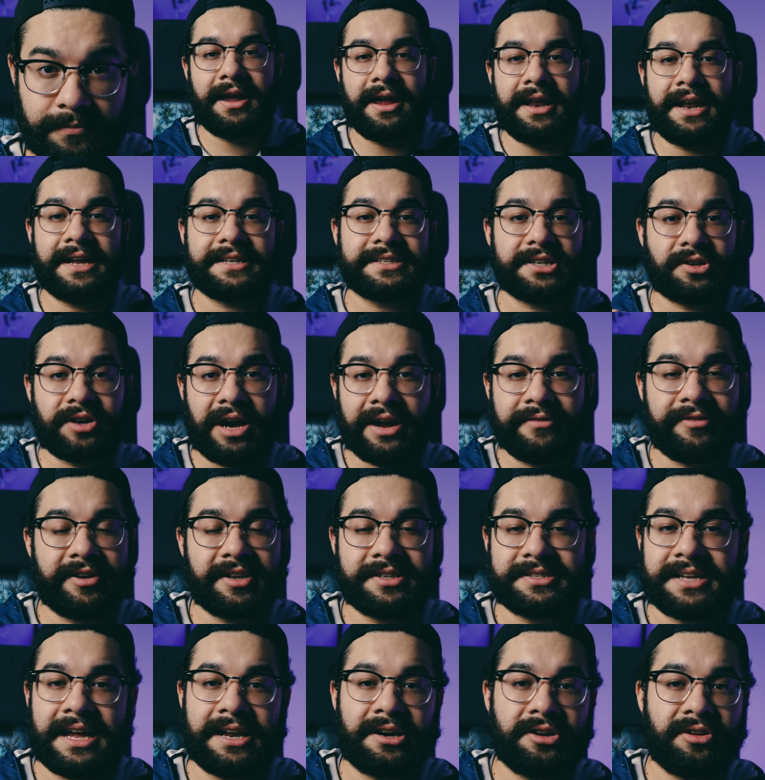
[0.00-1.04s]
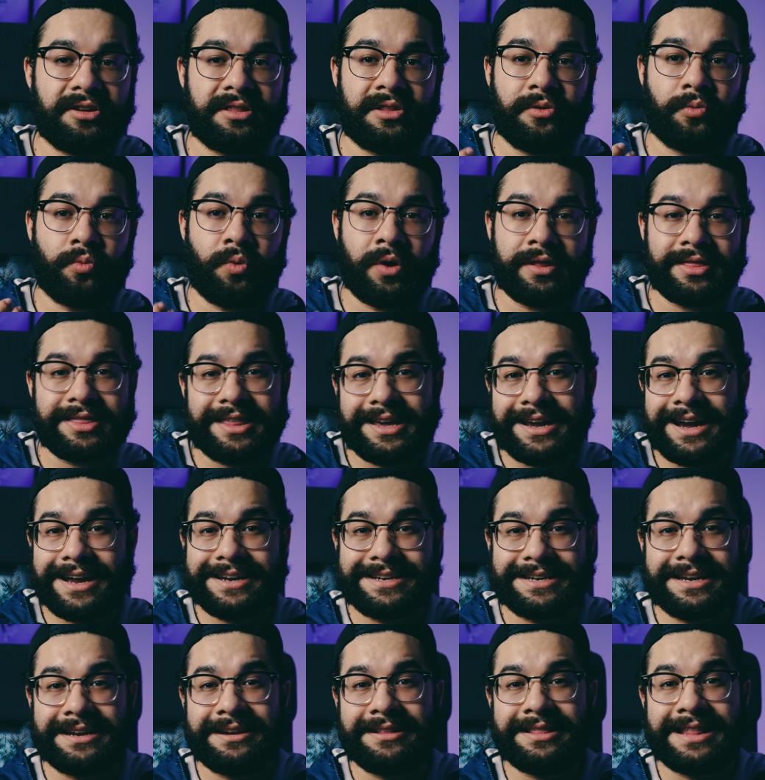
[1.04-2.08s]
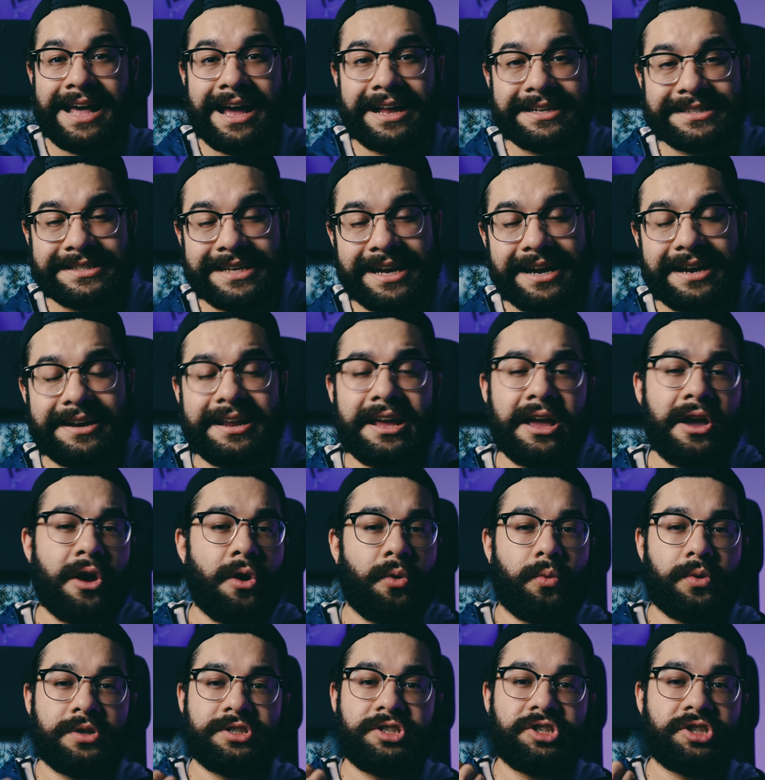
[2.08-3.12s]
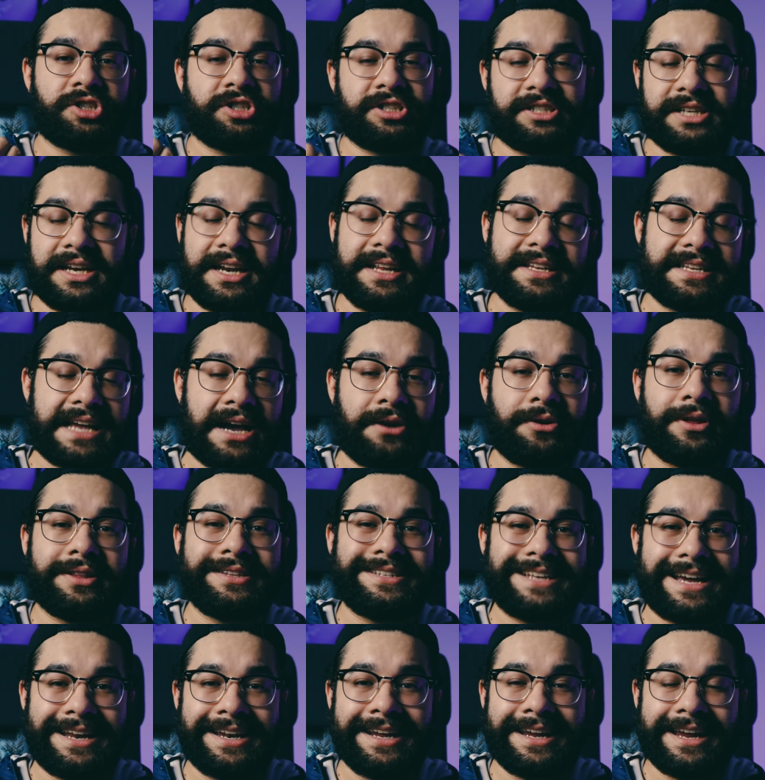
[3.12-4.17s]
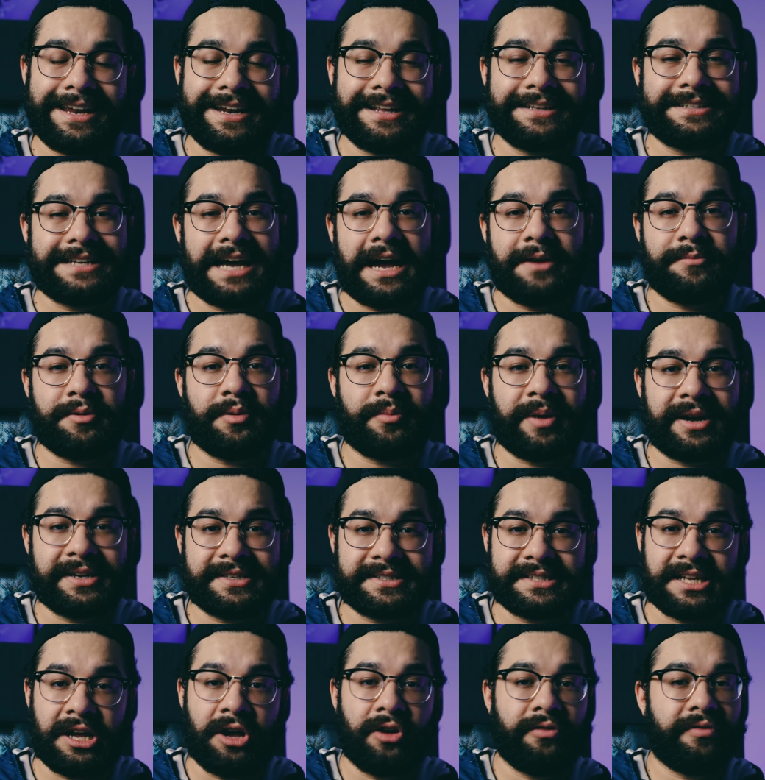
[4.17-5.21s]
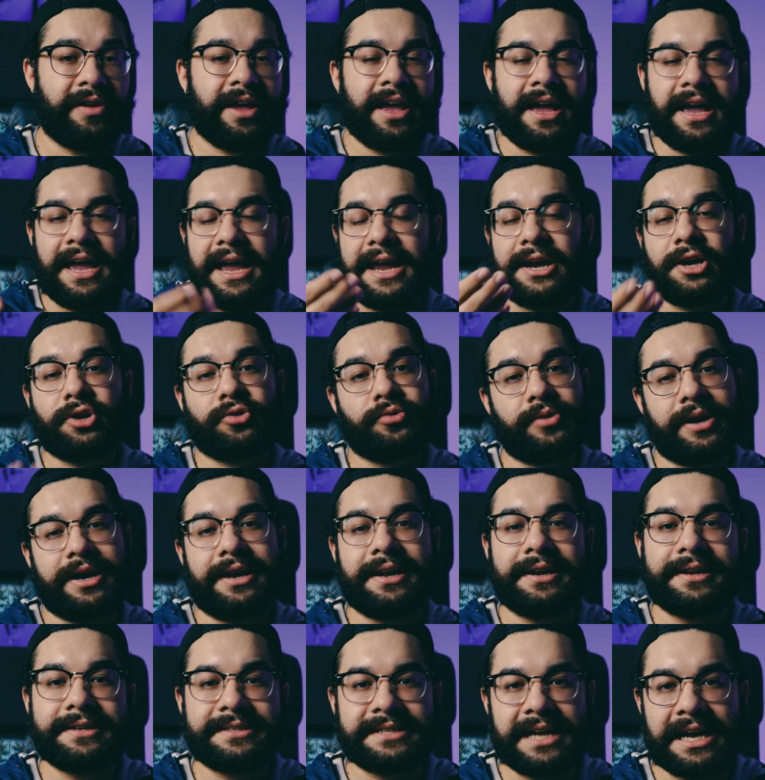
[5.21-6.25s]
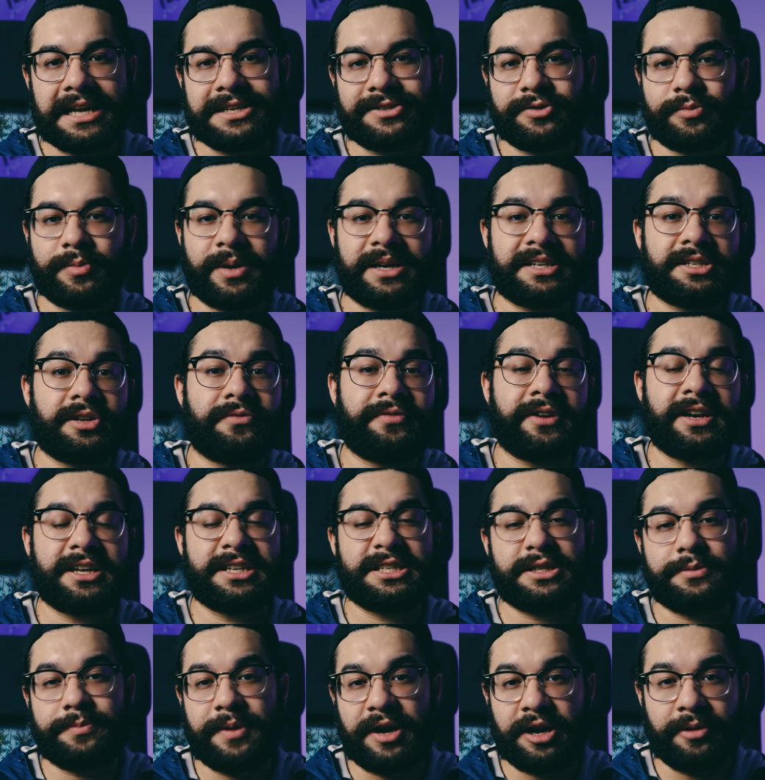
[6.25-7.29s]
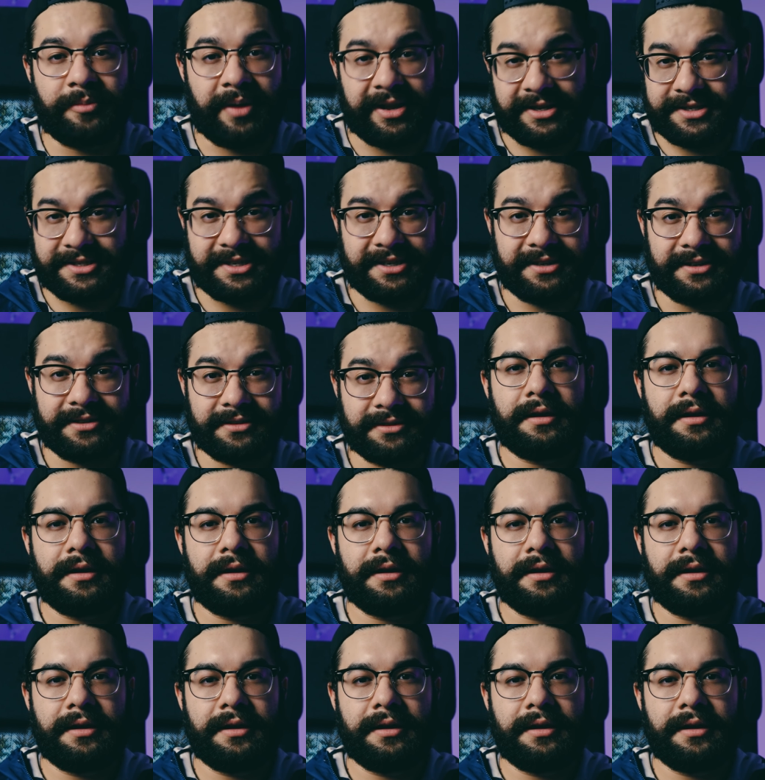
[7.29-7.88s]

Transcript: And as a graphic designer, the one thing I did in that side was just sitting down and dedicating time to myself and creating designs for myself and experimenting.